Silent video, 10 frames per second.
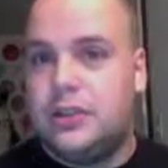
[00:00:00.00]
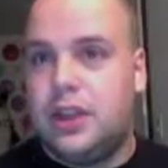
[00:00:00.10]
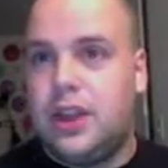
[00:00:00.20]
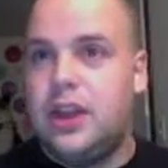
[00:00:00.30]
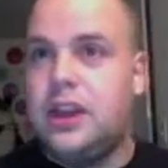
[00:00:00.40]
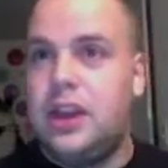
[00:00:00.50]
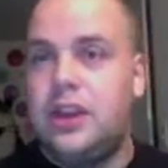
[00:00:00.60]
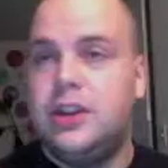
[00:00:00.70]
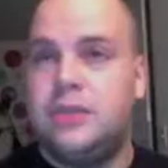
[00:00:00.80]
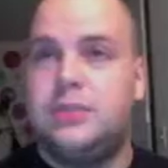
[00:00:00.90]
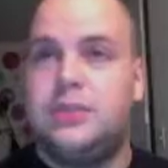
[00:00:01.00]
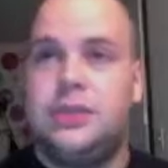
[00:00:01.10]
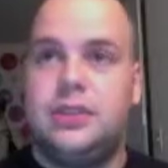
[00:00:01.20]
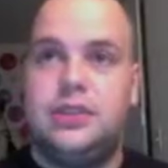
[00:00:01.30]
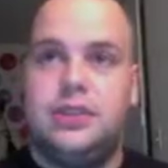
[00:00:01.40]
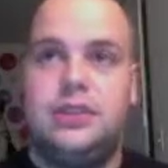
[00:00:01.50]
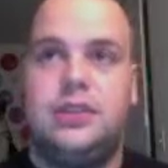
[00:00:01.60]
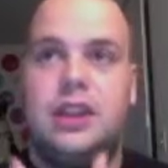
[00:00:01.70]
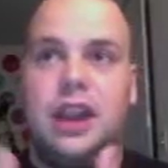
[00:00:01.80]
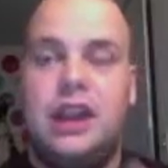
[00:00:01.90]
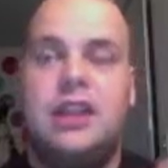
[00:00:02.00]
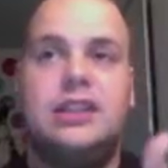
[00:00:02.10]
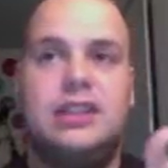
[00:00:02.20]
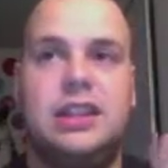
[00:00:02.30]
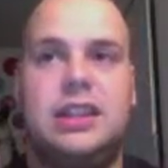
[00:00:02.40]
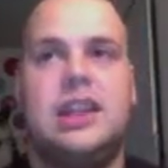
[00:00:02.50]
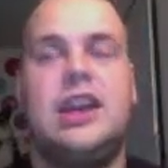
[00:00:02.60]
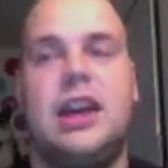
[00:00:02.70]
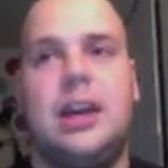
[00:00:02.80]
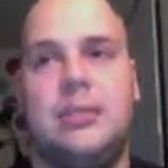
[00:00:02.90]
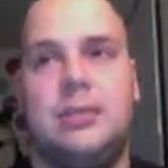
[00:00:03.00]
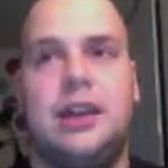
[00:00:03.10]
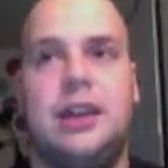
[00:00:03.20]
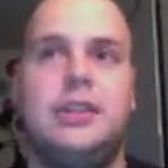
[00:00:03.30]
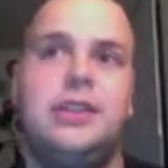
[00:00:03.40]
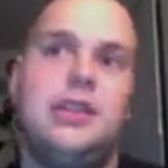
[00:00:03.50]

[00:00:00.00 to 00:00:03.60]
any item that is in that copyright